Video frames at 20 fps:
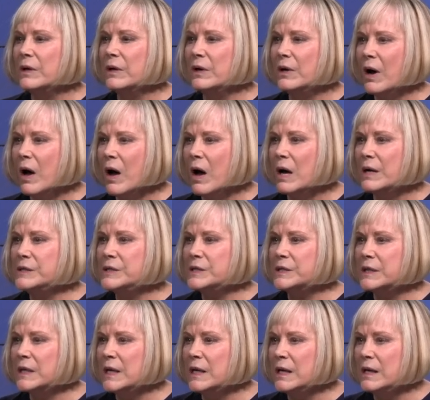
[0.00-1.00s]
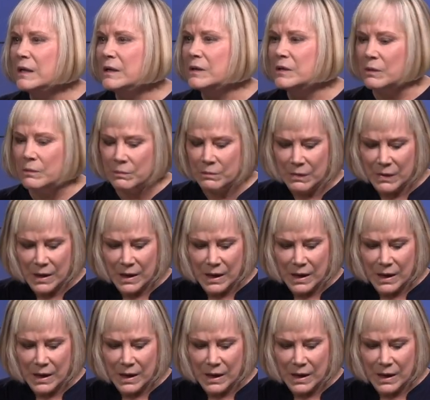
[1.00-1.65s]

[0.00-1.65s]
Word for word: God's kingdom.